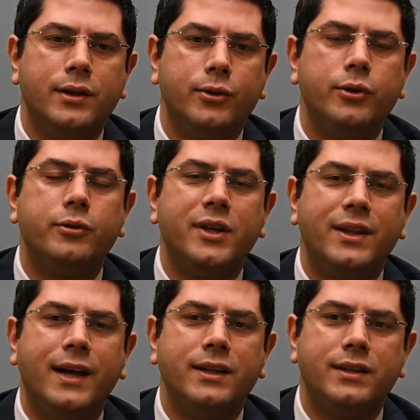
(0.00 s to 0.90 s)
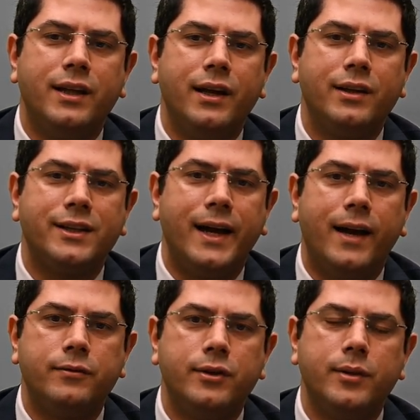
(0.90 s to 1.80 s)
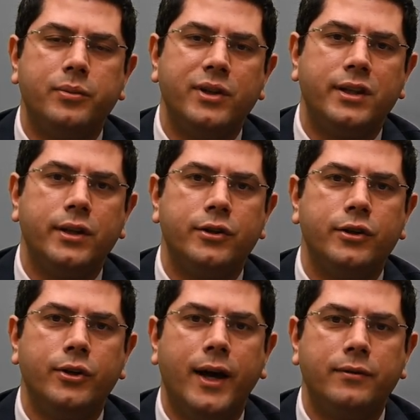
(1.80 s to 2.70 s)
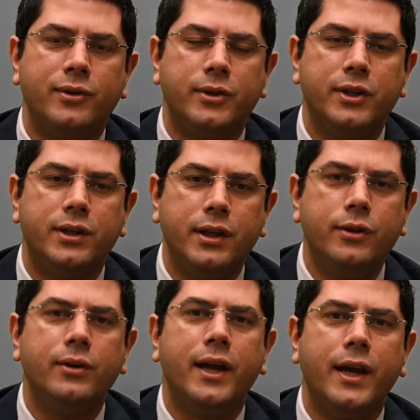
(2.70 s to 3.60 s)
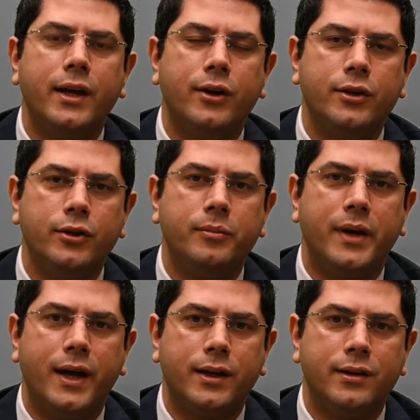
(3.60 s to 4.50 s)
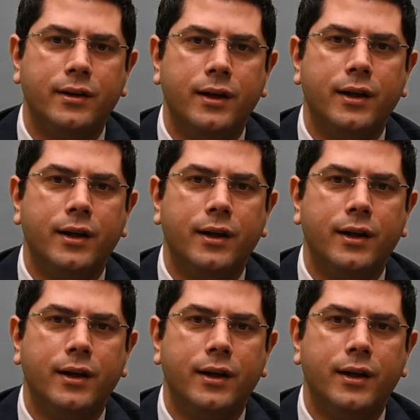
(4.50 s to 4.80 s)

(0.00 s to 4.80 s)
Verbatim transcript: usually that entails after the procedure, you have to continue laying on your back